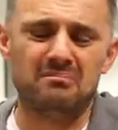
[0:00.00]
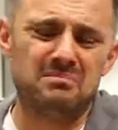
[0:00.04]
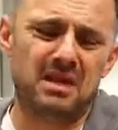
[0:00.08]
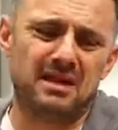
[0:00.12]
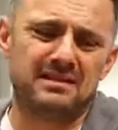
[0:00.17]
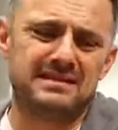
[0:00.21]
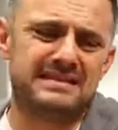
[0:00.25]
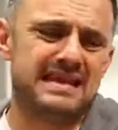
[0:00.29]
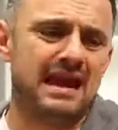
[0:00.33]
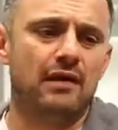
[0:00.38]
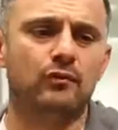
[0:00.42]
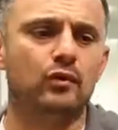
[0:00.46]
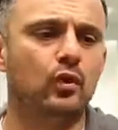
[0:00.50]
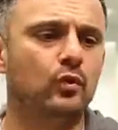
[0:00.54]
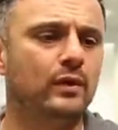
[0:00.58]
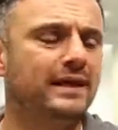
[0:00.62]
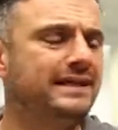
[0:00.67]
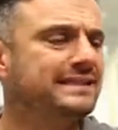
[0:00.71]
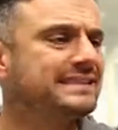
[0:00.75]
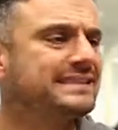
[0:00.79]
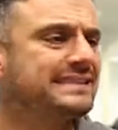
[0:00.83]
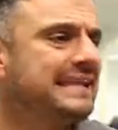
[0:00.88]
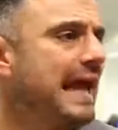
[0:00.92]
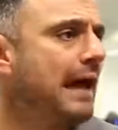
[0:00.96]
I'm not
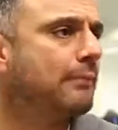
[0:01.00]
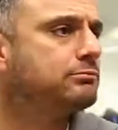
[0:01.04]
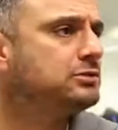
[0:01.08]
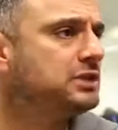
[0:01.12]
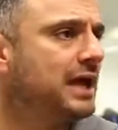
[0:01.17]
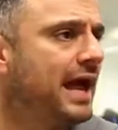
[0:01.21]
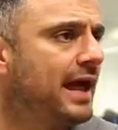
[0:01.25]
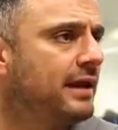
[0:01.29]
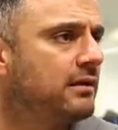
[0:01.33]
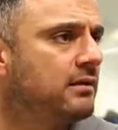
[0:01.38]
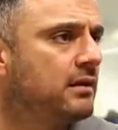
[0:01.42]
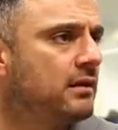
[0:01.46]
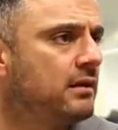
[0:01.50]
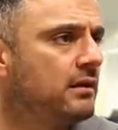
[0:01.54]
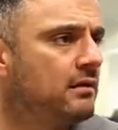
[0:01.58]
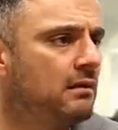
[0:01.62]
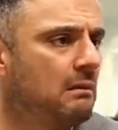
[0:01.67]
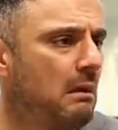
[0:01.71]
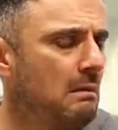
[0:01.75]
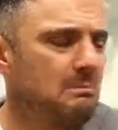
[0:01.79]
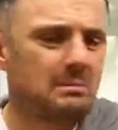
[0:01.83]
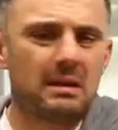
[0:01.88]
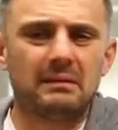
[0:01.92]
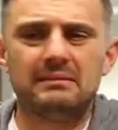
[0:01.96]
downloading
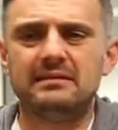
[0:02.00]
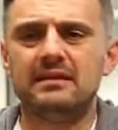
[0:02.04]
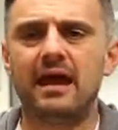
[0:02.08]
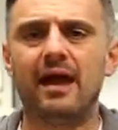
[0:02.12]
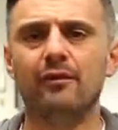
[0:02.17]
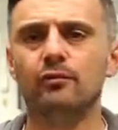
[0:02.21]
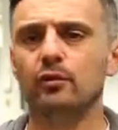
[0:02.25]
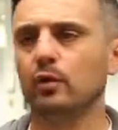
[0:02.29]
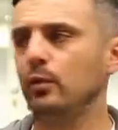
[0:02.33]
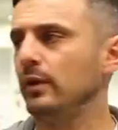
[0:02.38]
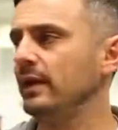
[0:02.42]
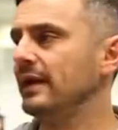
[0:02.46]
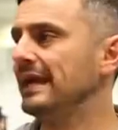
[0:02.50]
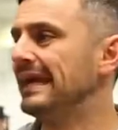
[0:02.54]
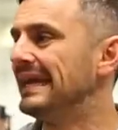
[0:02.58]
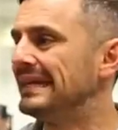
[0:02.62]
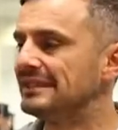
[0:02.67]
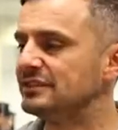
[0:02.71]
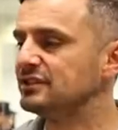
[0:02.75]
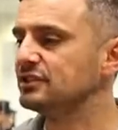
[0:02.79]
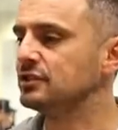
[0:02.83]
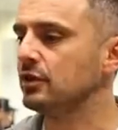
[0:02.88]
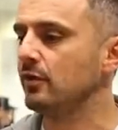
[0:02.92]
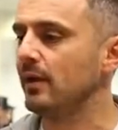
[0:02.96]
Snapchat, I'm not downloading
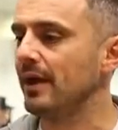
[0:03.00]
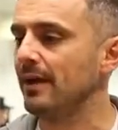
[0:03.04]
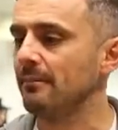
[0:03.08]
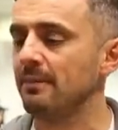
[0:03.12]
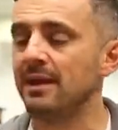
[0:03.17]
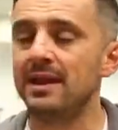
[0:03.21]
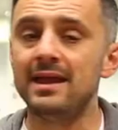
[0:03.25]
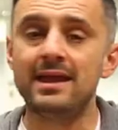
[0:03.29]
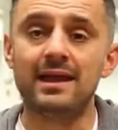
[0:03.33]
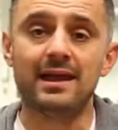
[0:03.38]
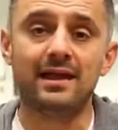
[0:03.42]
Instagram,